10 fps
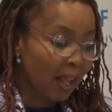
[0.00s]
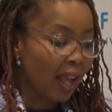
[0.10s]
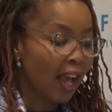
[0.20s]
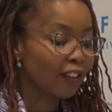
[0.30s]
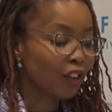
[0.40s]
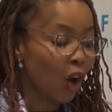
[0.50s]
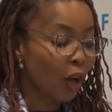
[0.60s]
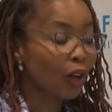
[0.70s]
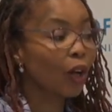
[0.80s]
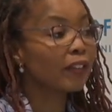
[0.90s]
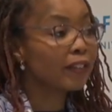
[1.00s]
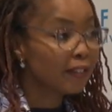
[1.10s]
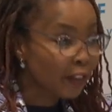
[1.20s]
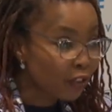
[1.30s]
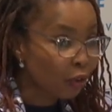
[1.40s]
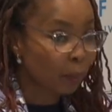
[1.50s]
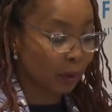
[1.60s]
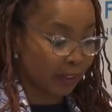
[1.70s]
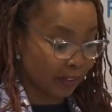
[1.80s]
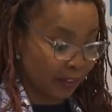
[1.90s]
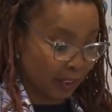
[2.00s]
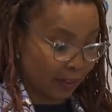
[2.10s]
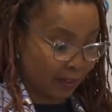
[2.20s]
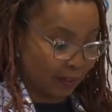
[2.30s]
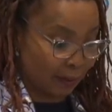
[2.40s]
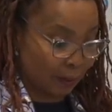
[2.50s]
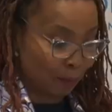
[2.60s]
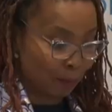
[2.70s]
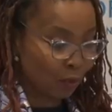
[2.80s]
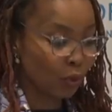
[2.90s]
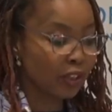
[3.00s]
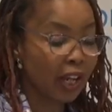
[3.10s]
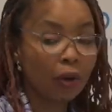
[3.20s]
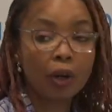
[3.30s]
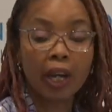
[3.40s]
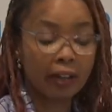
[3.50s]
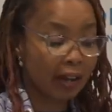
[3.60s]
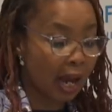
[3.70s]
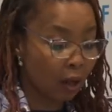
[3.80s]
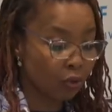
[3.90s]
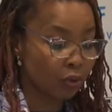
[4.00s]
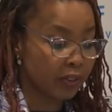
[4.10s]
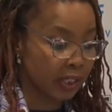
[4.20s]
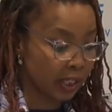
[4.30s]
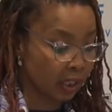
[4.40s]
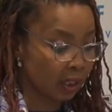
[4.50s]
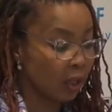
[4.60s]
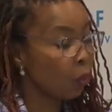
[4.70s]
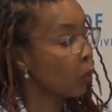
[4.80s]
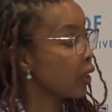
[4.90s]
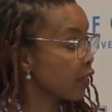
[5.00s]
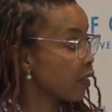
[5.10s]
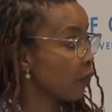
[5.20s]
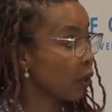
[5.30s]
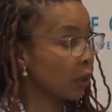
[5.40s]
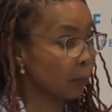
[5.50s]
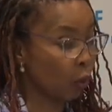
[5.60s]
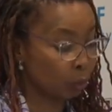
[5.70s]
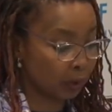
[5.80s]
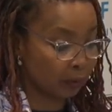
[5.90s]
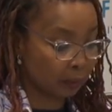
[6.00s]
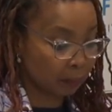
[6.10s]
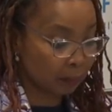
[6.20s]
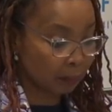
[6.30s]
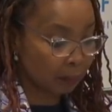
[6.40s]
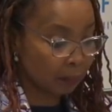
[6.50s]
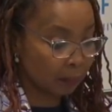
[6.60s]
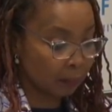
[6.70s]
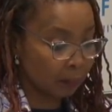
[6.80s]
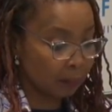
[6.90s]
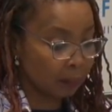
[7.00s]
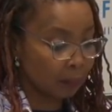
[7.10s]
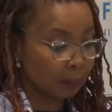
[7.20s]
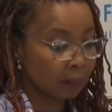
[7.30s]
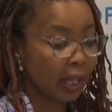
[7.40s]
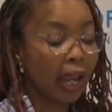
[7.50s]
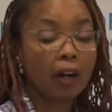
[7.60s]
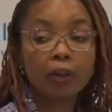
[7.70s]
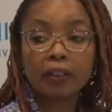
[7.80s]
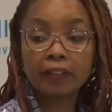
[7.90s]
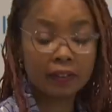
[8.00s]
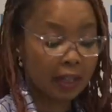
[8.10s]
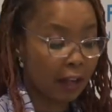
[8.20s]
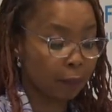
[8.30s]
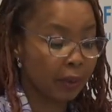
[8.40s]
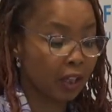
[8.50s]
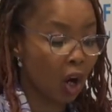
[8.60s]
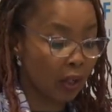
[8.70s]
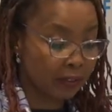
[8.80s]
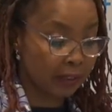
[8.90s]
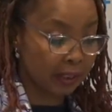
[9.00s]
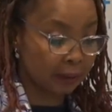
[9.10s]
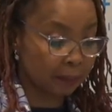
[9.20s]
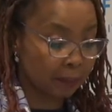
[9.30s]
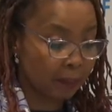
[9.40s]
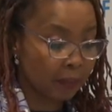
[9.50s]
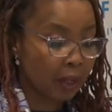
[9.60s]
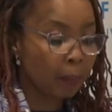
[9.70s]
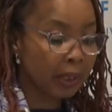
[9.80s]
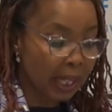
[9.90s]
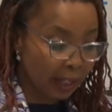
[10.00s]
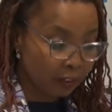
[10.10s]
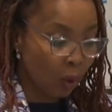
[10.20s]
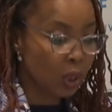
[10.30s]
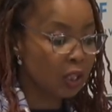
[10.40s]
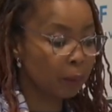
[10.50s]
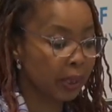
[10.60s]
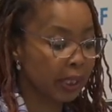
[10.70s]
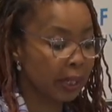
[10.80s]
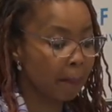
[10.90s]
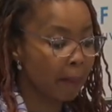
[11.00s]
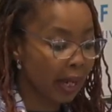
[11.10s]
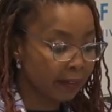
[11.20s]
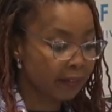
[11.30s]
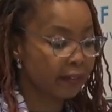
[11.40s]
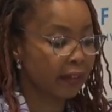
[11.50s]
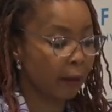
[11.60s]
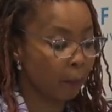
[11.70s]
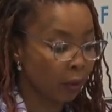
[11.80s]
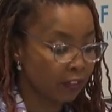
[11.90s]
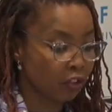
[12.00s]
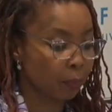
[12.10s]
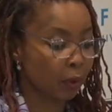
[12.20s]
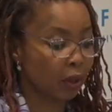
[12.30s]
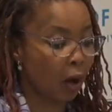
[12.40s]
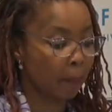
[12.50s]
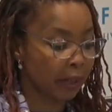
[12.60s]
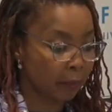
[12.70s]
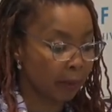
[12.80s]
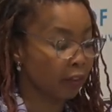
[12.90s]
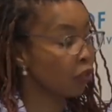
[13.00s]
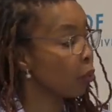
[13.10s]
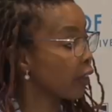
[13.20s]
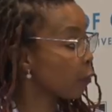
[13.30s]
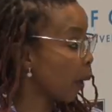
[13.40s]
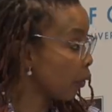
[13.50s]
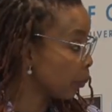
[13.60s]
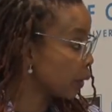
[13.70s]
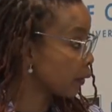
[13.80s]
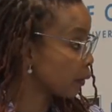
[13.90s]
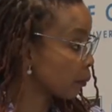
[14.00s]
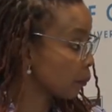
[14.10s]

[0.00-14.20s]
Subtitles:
has gone considerable distance to interrogate how to deal with this difficult moment. The errors have been costly, but there has also been immense demonstrable commitment to experiment,